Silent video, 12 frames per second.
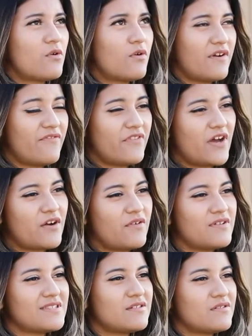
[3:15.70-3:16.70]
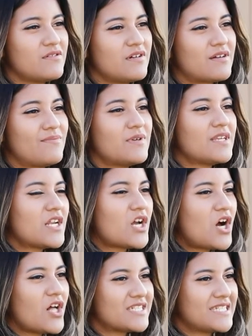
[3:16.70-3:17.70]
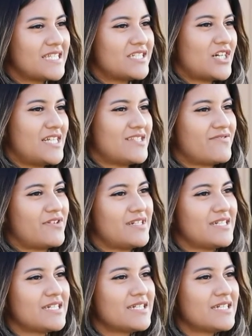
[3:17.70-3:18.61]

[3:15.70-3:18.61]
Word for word: or if not going to a community college and then transferring.